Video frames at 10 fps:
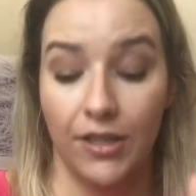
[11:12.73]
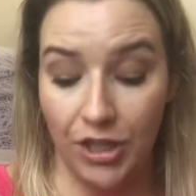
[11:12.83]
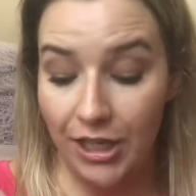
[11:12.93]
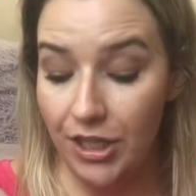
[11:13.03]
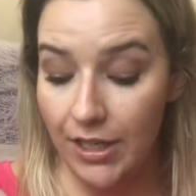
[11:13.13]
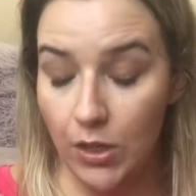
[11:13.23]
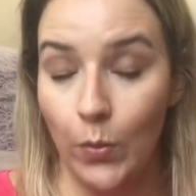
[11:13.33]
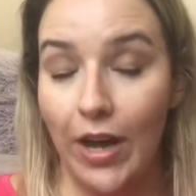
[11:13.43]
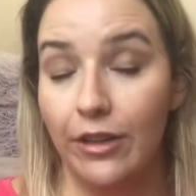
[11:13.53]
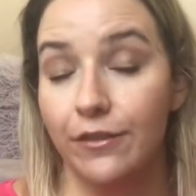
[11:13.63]
Chi Chi is
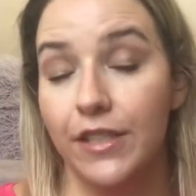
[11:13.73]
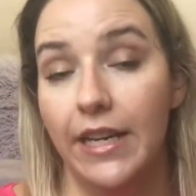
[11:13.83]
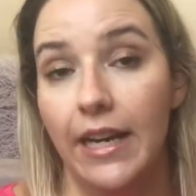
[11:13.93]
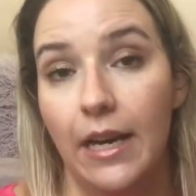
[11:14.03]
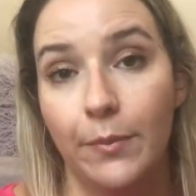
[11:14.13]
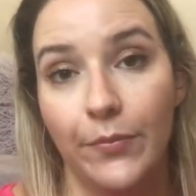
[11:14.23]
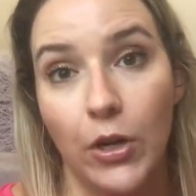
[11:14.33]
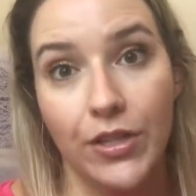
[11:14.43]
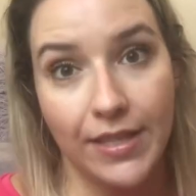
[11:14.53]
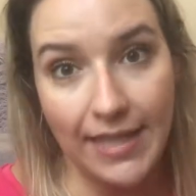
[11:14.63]
quite often
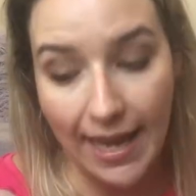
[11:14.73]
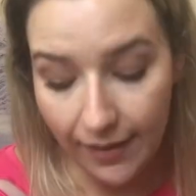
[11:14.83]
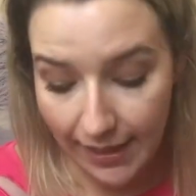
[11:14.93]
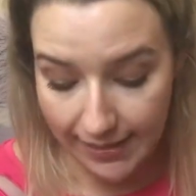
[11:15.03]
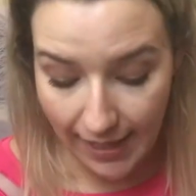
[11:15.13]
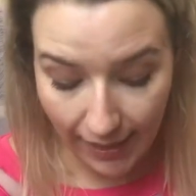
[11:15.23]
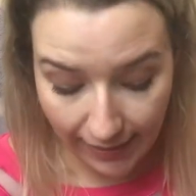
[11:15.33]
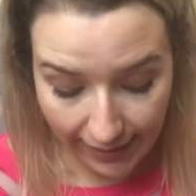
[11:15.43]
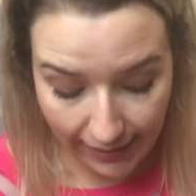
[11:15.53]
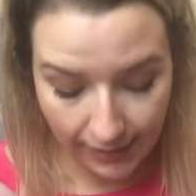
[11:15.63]
on sale at
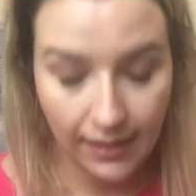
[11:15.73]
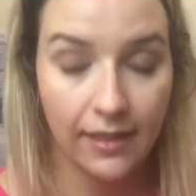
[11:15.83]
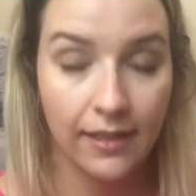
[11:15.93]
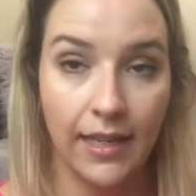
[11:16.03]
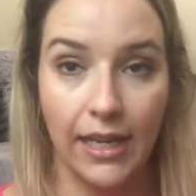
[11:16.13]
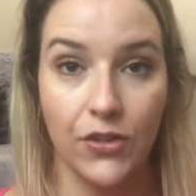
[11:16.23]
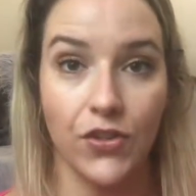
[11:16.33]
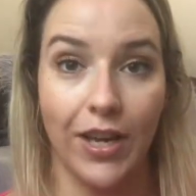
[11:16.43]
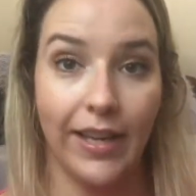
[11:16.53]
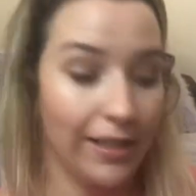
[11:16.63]
Target in
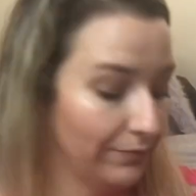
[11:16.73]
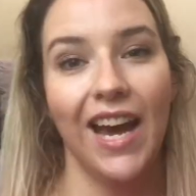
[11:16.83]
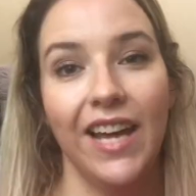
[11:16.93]
Australia.